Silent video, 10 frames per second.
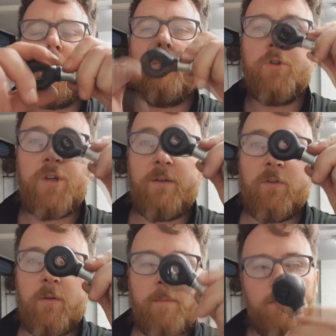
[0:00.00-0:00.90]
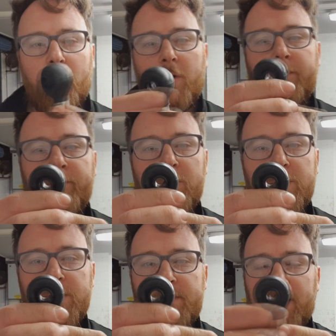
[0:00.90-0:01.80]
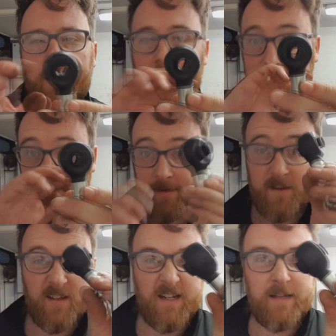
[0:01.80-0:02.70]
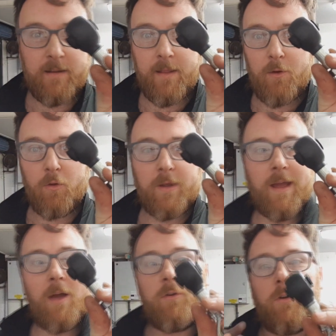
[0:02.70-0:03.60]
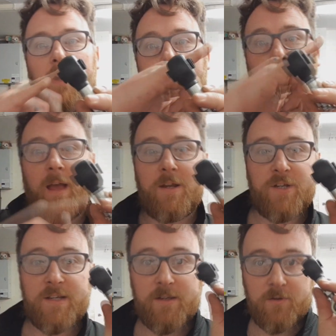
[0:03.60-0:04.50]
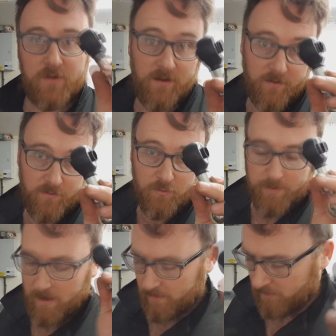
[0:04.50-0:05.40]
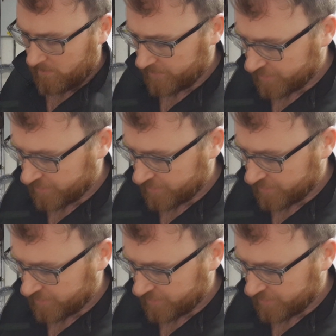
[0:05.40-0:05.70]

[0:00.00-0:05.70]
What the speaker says: Once you have your rubber boot on, which looks a bit like this, you need to now look at how you're going to attach this to either the roll bar or